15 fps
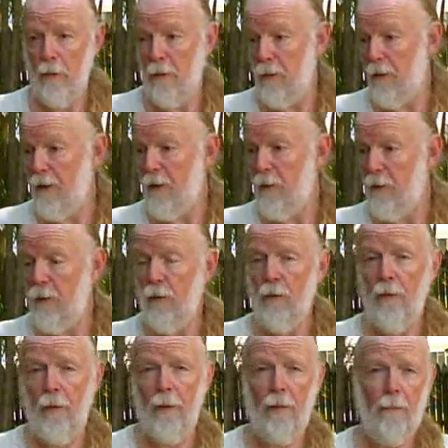or you could
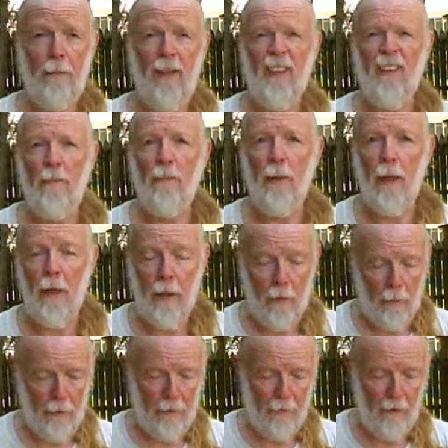use a piece of bark,
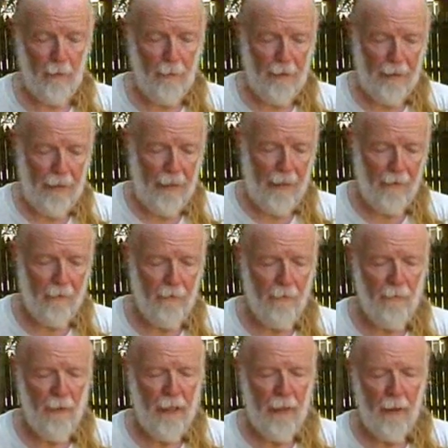whatever you might have,
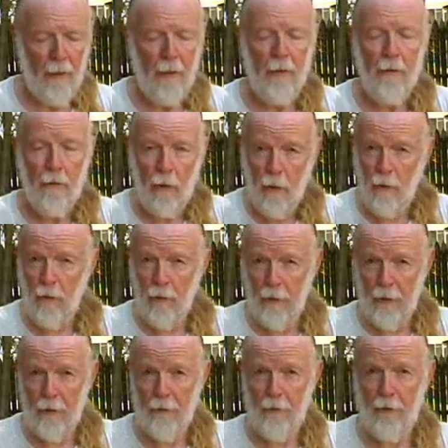to
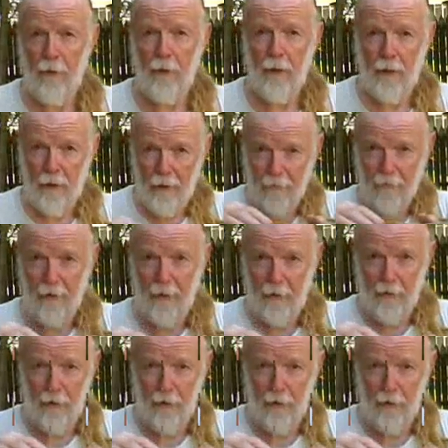hold it so you can lift it